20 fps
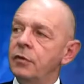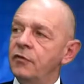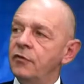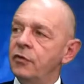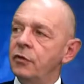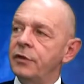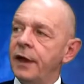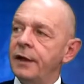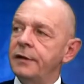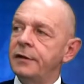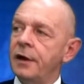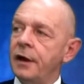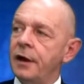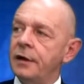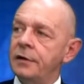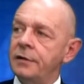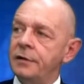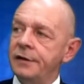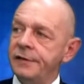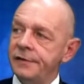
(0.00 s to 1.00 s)
before that
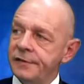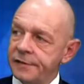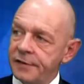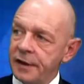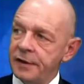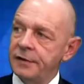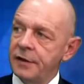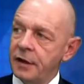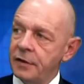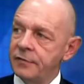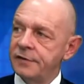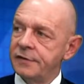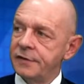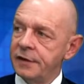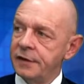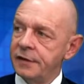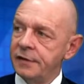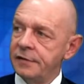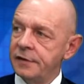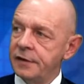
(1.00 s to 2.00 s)
data is sent
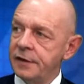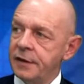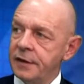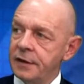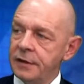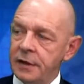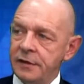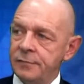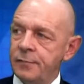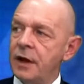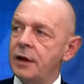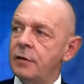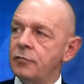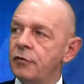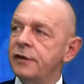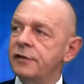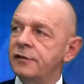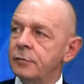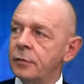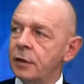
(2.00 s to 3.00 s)
overseas, that he's made a
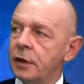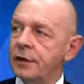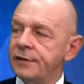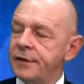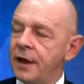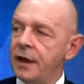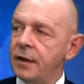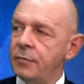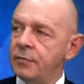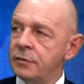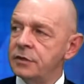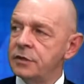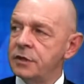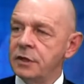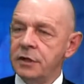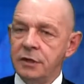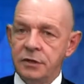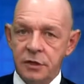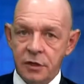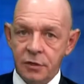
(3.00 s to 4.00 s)
reasonable attempt
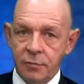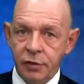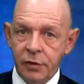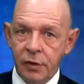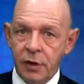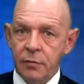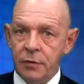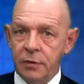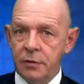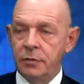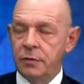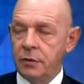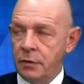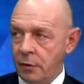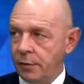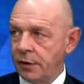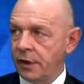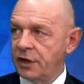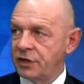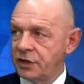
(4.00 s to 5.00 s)
to comply with the
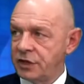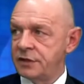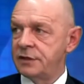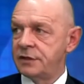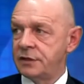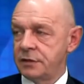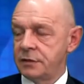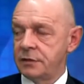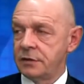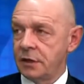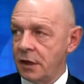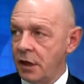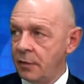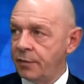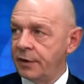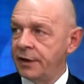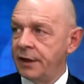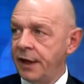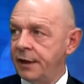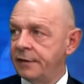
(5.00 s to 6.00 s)
obligations the
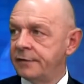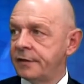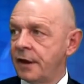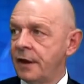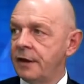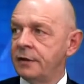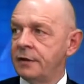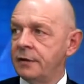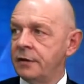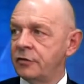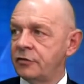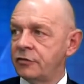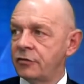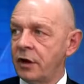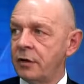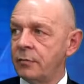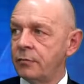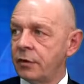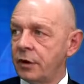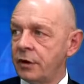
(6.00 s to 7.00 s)
company has under the
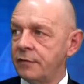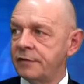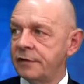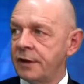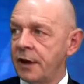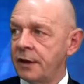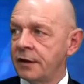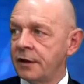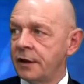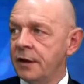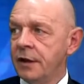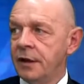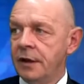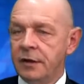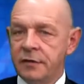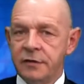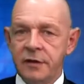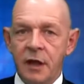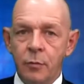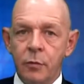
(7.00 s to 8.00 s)
Australian Privacy Act.
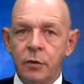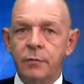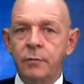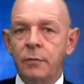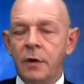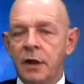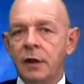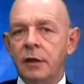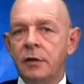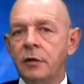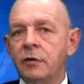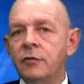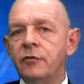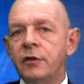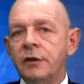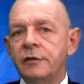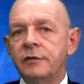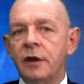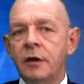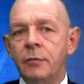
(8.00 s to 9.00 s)
So that would include, for
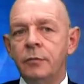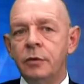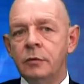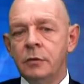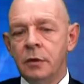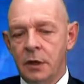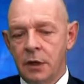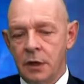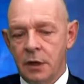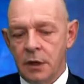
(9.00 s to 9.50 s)
example,